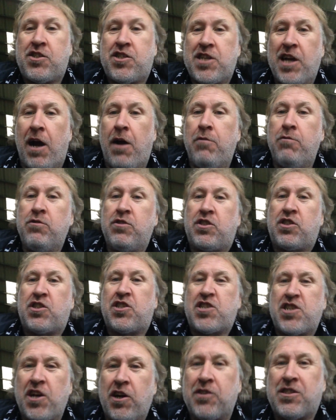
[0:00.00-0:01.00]
shows
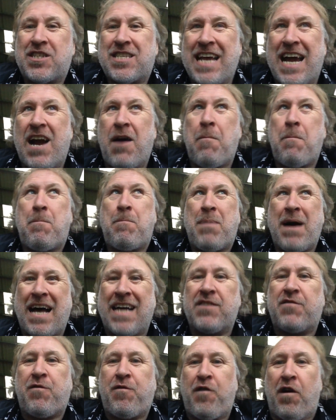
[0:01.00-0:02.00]
just how
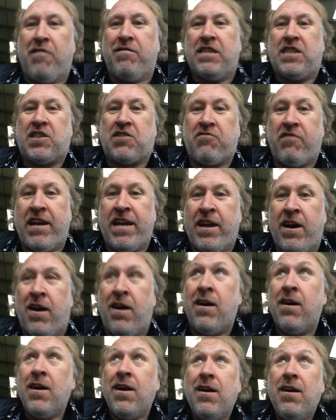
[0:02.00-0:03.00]
bad Forest Green are.